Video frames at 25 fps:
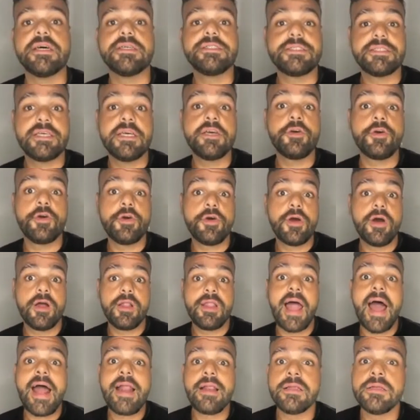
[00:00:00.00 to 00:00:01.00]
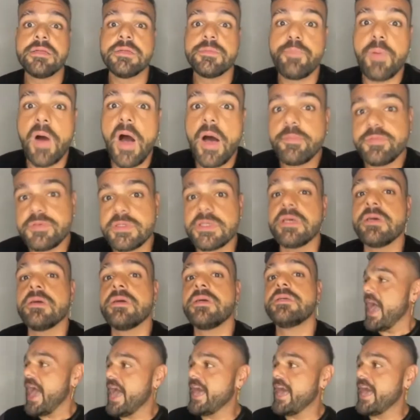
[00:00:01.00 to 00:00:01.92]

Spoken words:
a singer, a Latin pop singer.